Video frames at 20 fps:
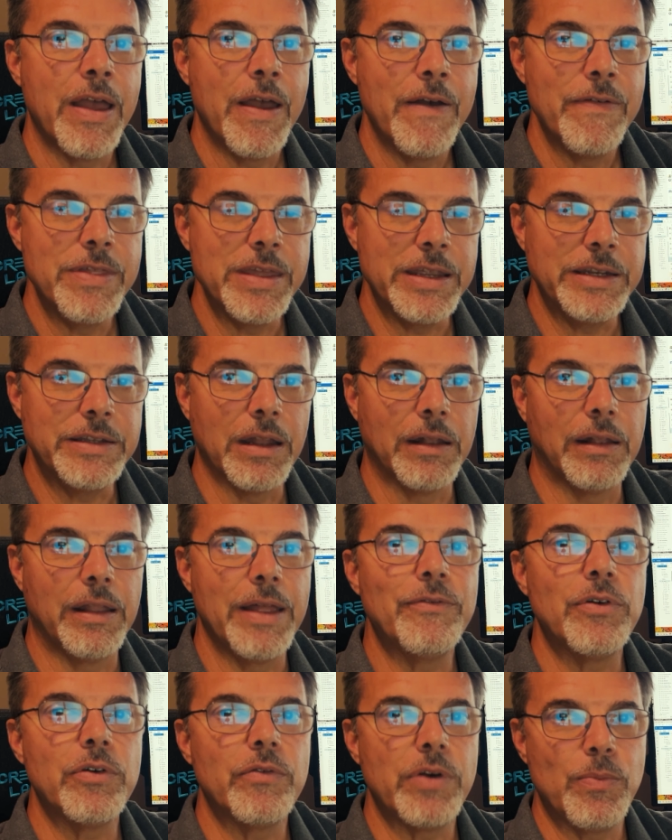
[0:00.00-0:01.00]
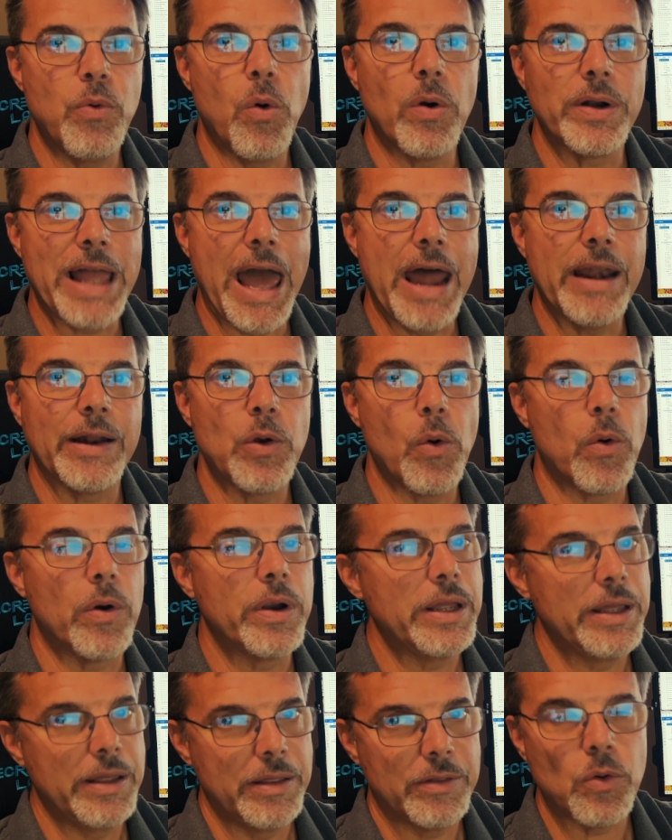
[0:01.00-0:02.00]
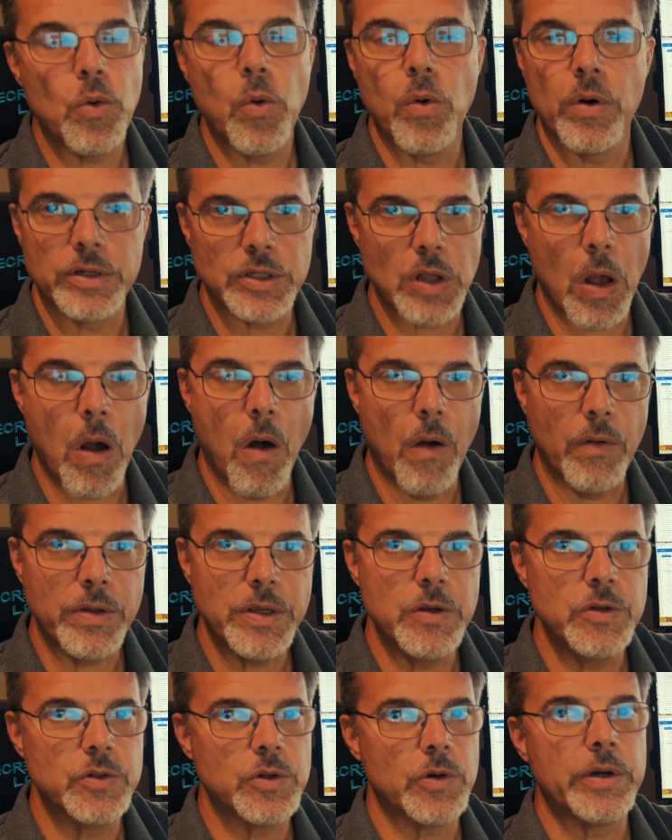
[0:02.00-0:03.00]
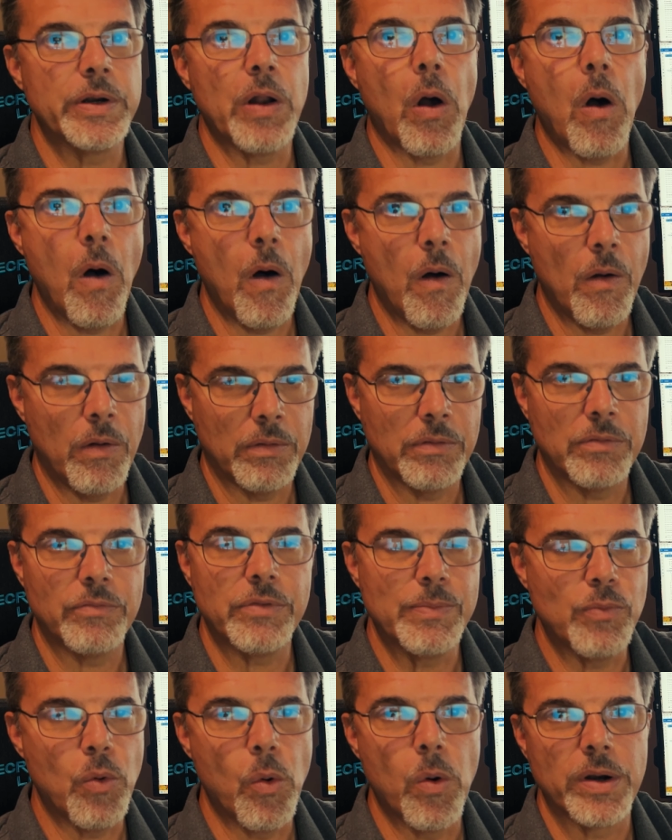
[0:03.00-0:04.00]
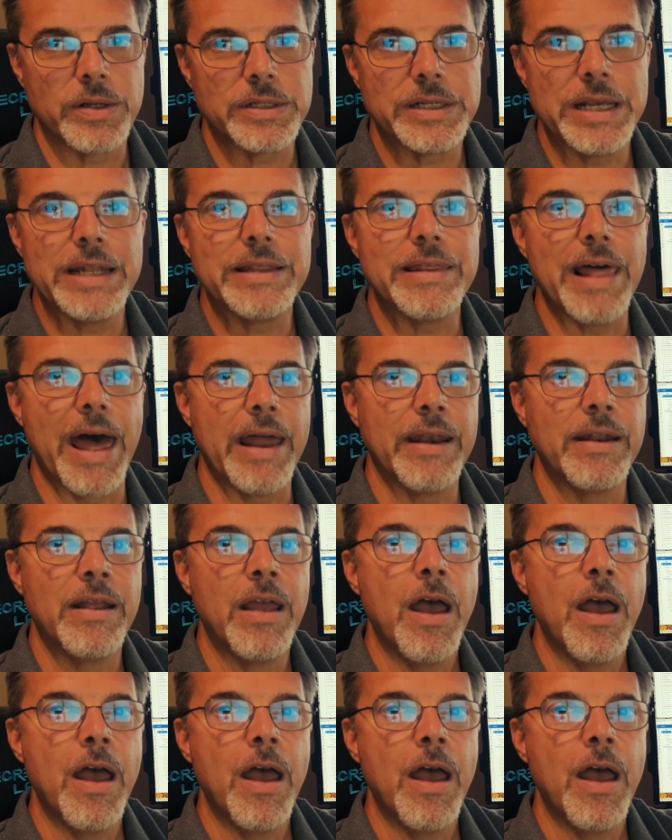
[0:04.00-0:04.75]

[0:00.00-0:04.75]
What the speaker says: the delivered report category is, of course, all user and all reports get that.